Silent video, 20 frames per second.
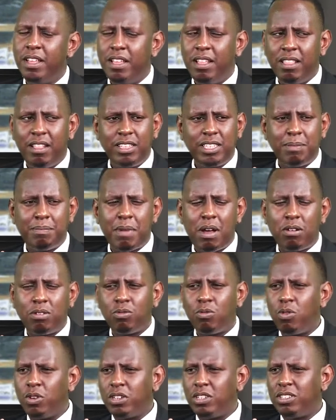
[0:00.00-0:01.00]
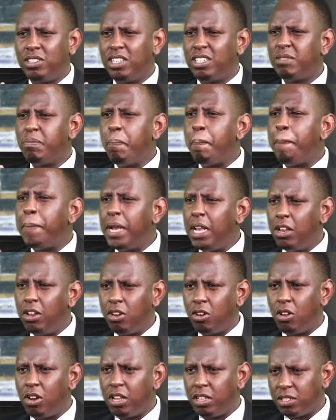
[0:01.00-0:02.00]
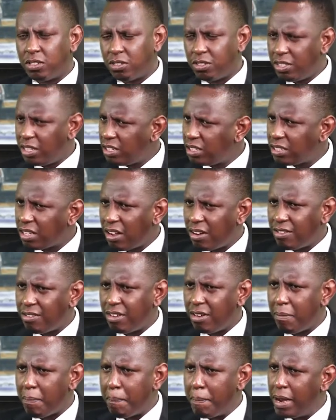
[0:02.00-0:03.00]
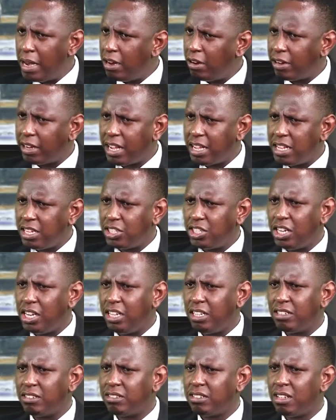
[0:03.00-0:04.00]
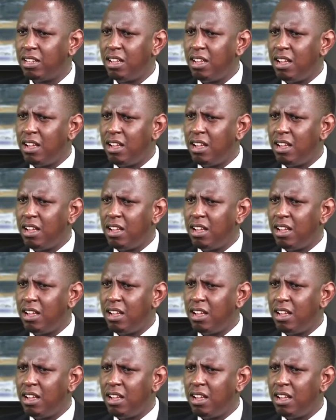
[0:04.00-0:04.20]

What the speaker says: That's about what, $6 billion or 600 billion Kenya shillings.